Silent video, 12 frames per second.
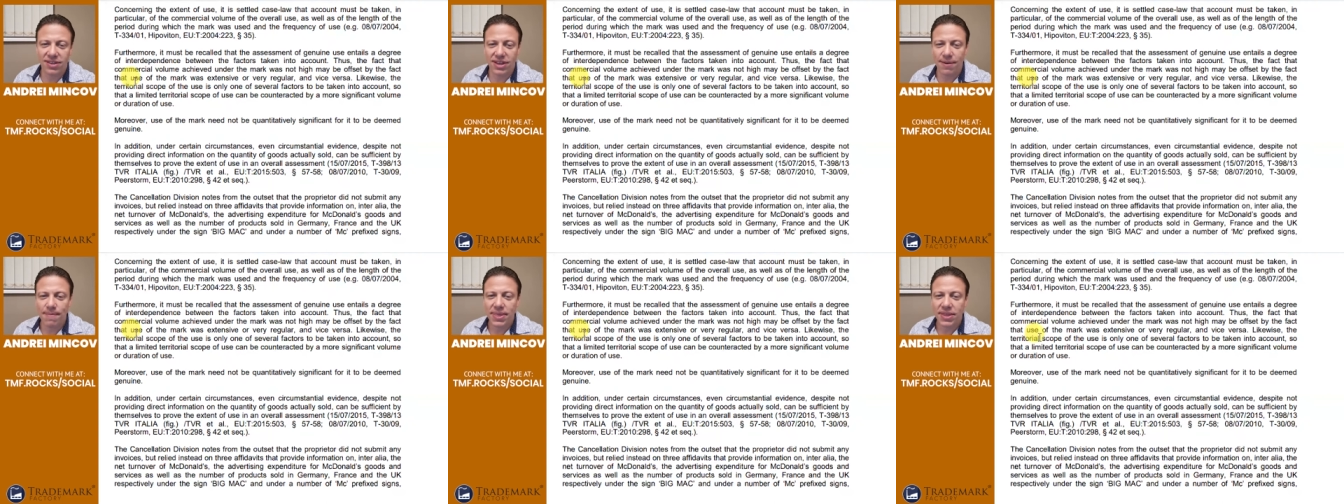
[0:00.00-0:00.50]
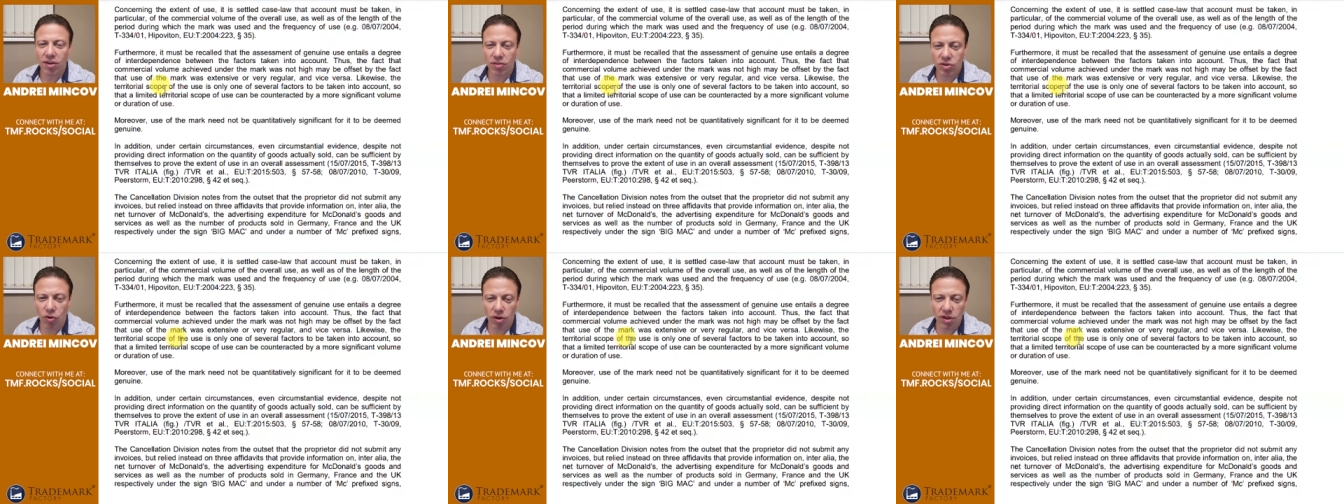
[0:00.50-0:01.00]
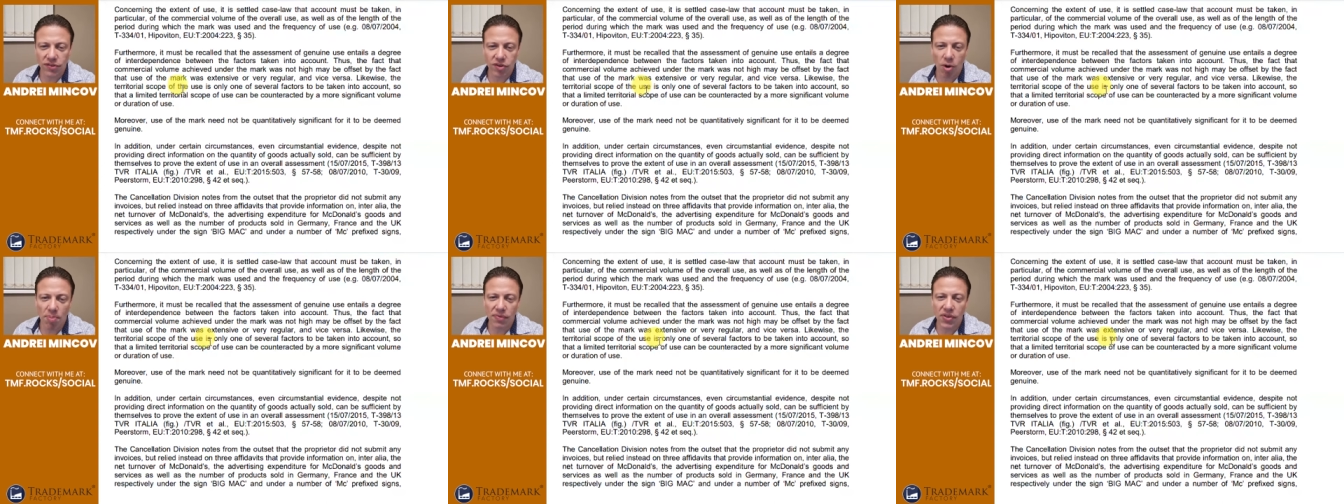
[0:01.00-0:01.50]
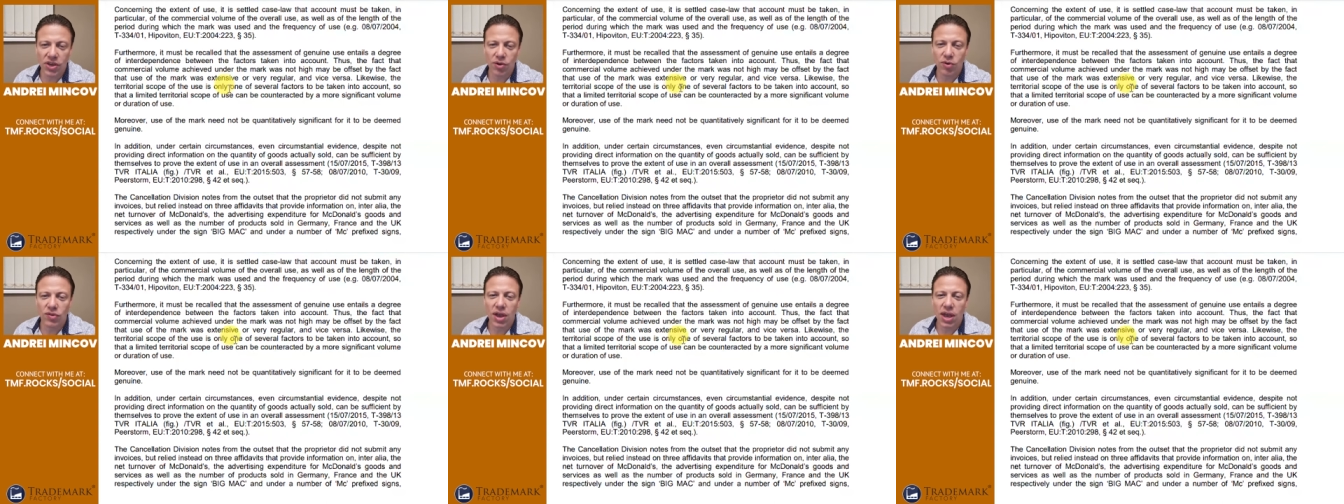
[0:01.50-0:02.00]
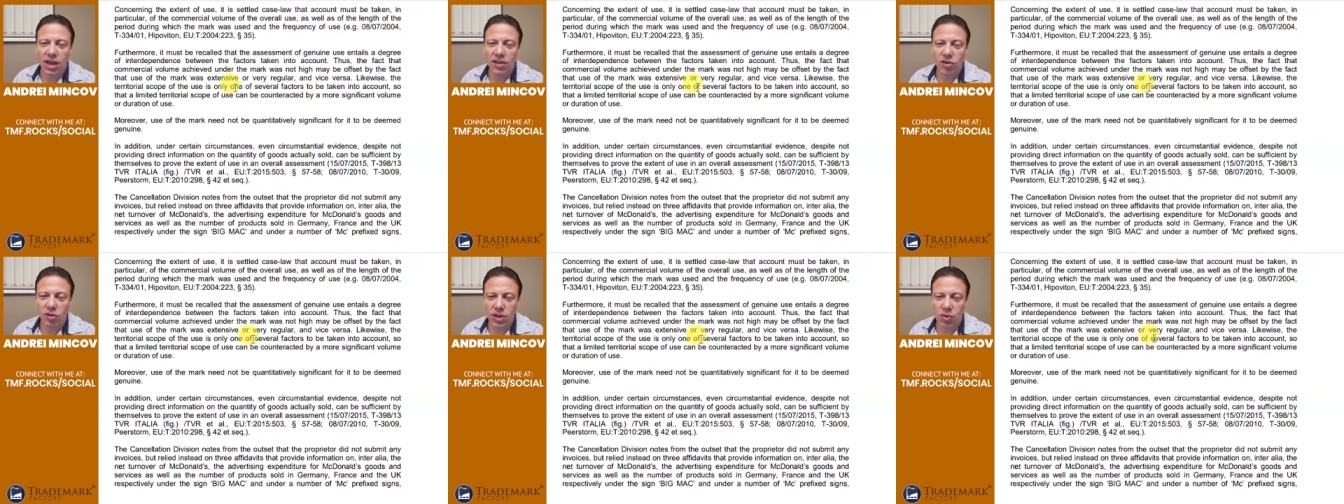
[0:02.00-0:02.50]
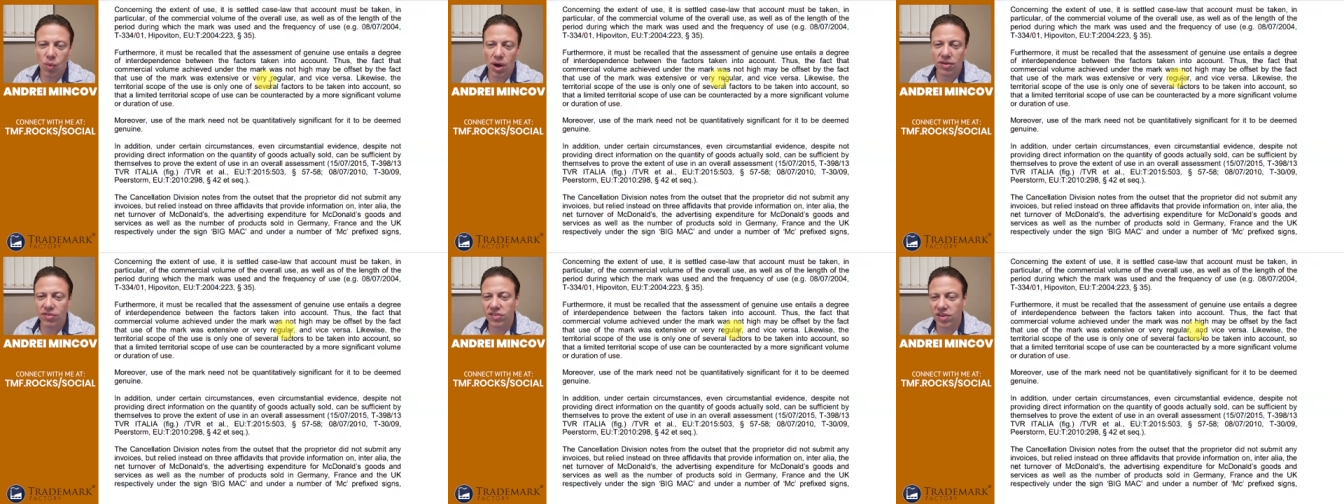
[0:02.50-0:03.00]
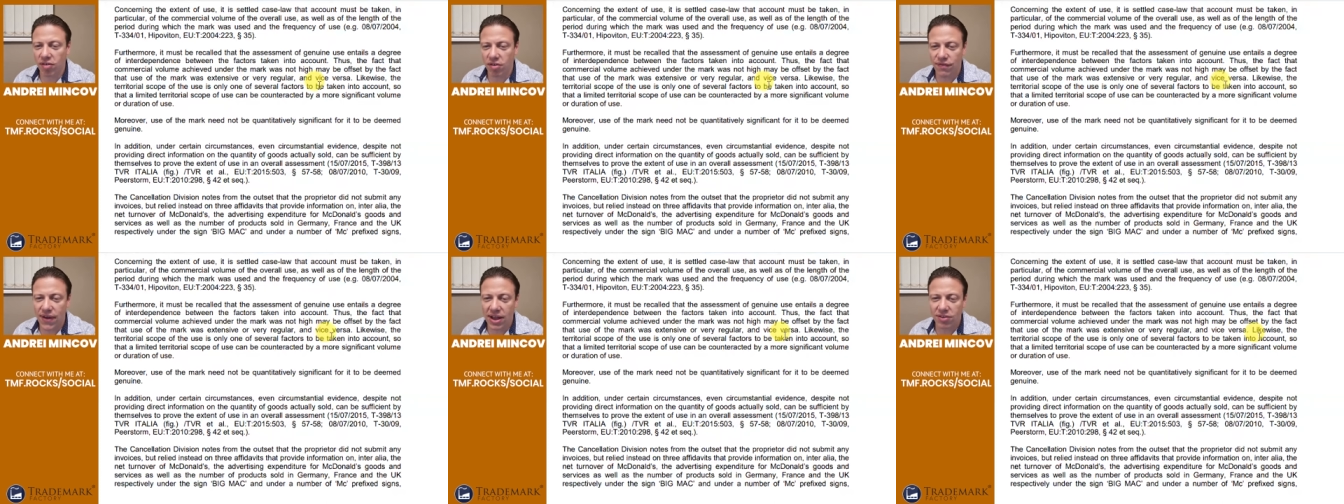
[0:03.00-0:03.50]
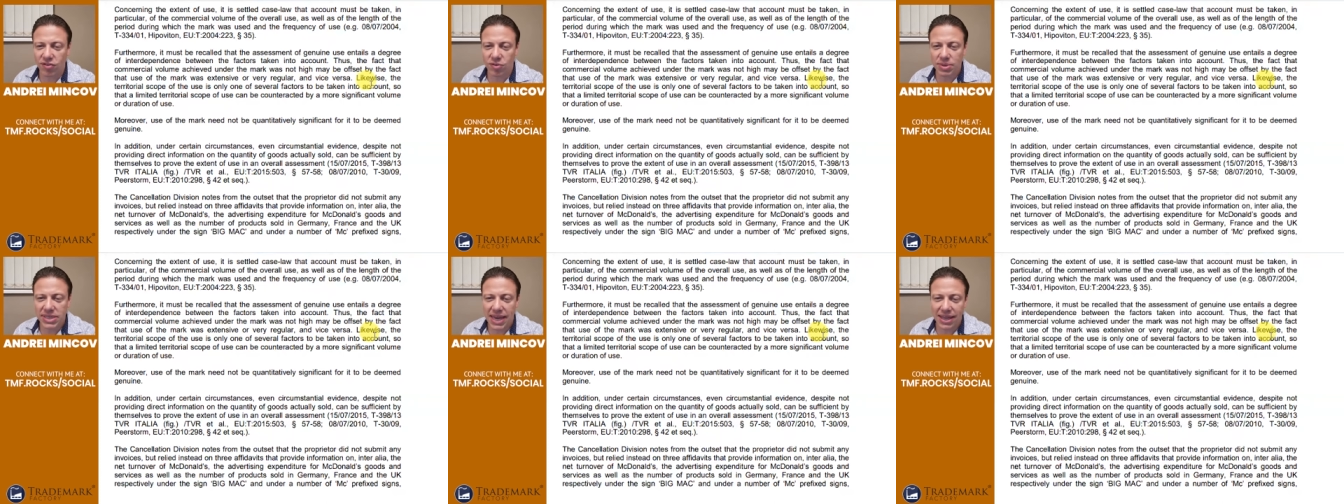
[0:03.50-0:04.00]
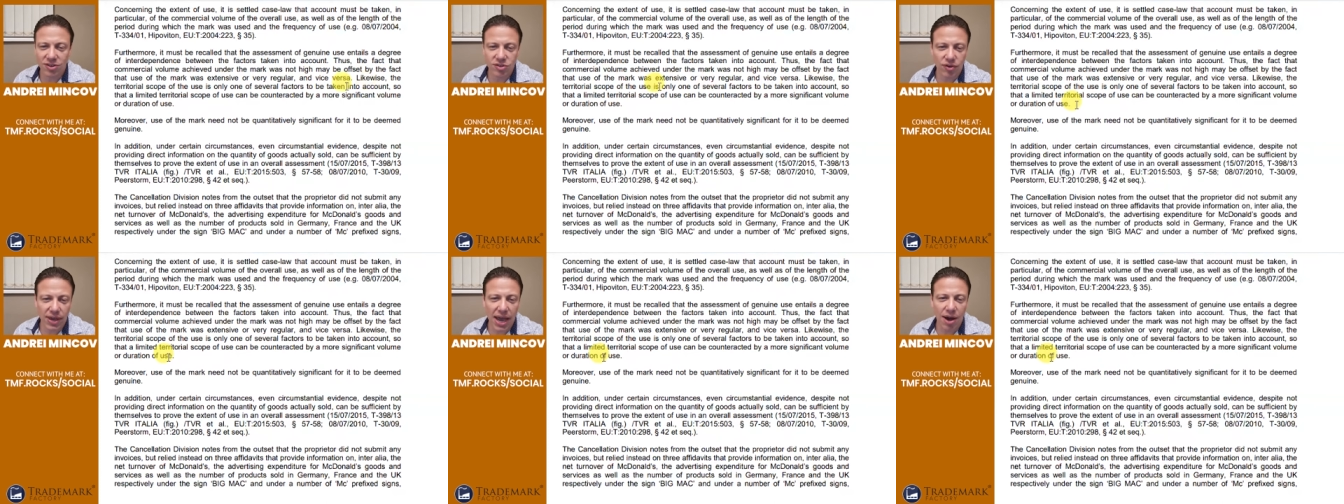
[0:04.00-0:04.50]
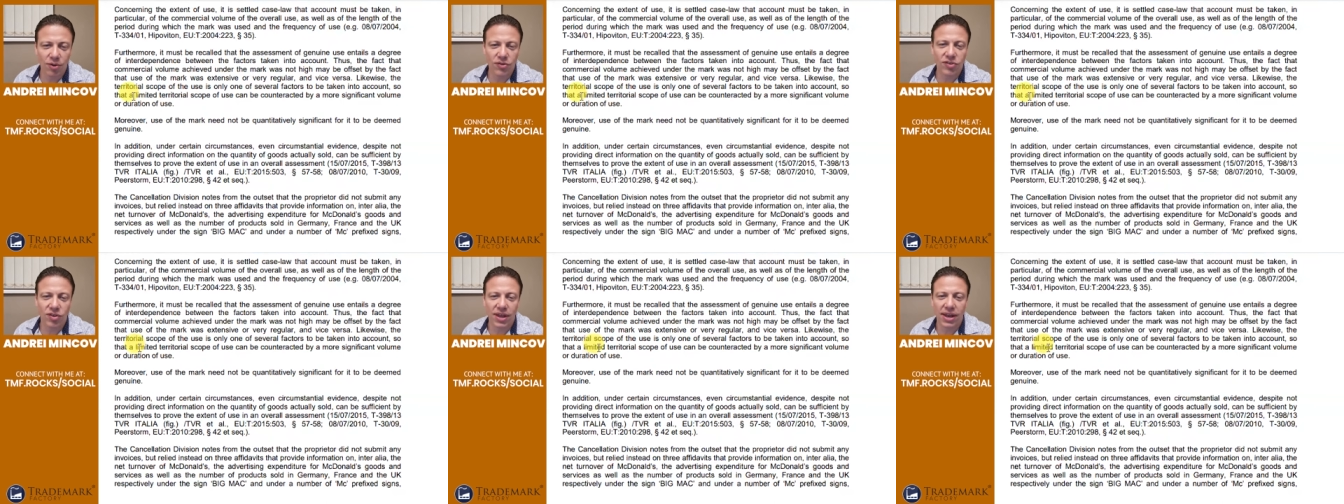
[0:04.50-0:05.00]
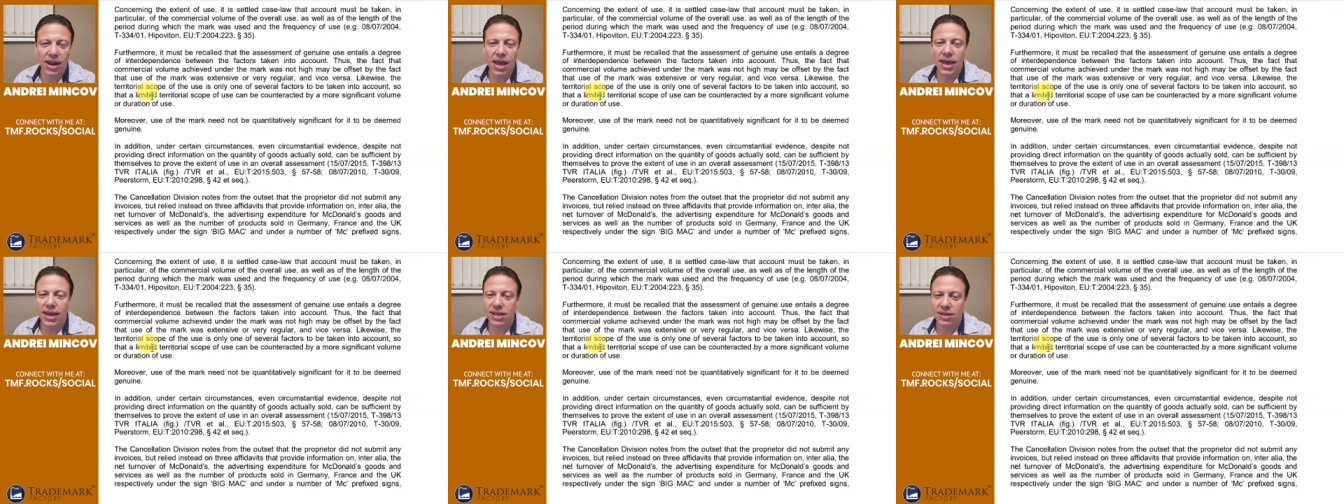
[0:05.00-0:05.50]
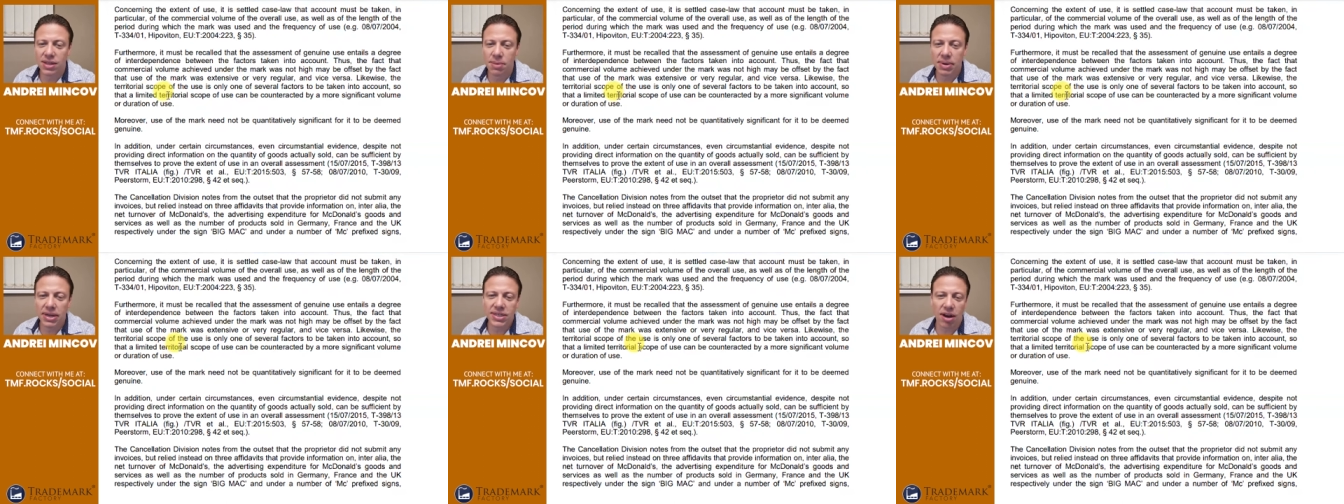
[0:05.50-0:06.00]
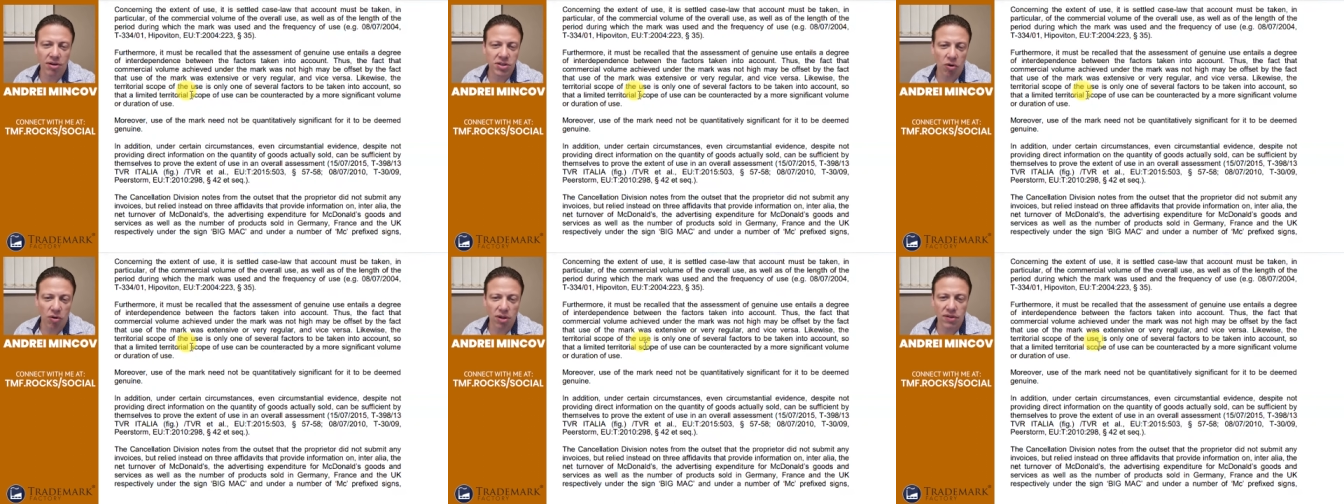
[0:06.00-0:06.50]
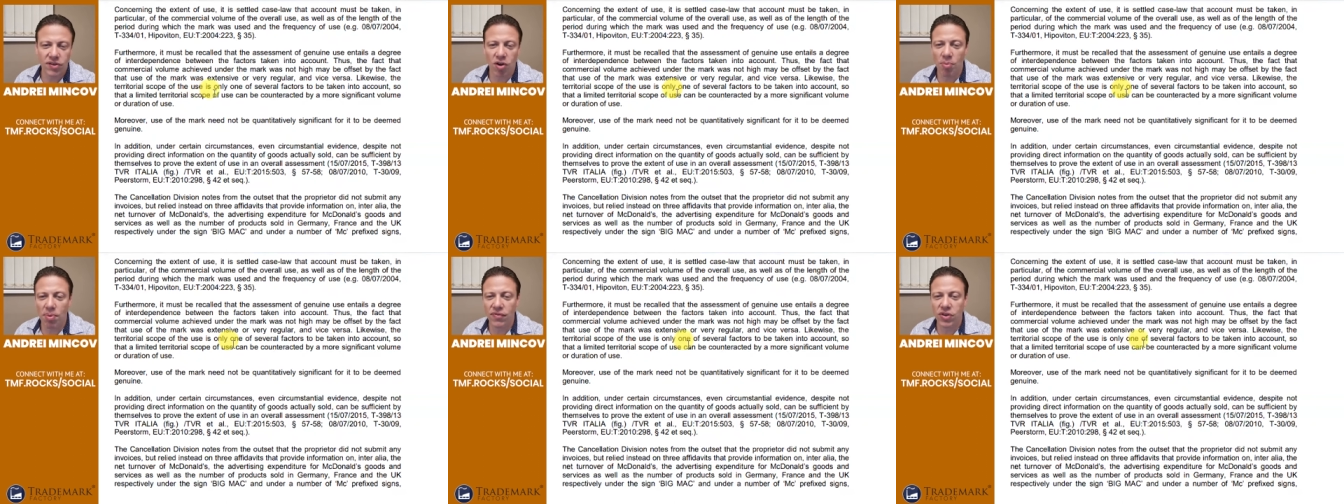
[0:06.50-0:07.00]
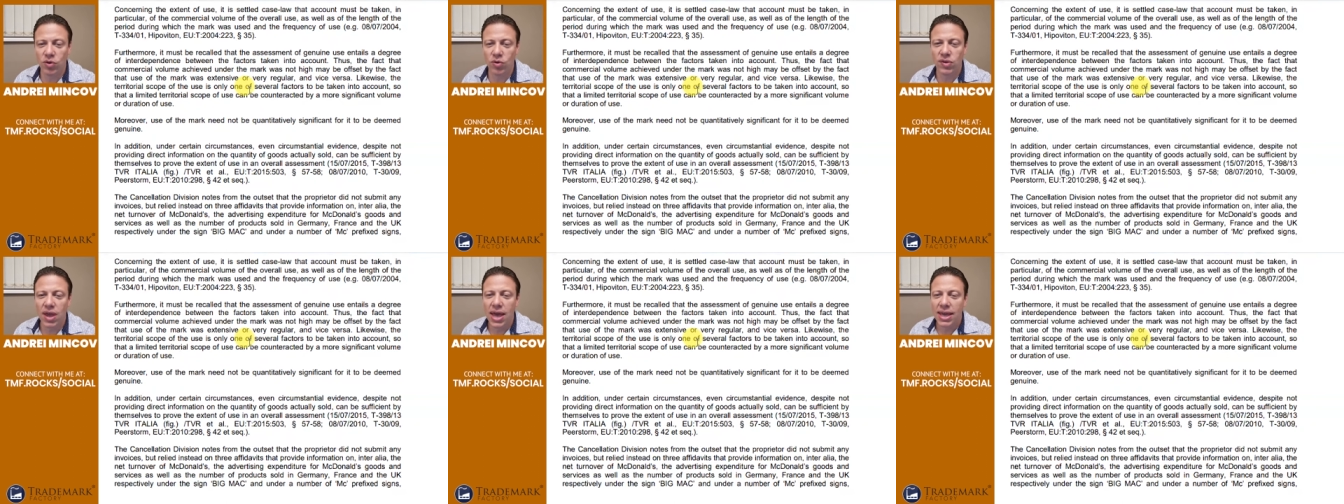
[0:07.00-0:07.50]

the territorial scope of the use is only one of the several factors to be taken into account so that a limited territorial scope of use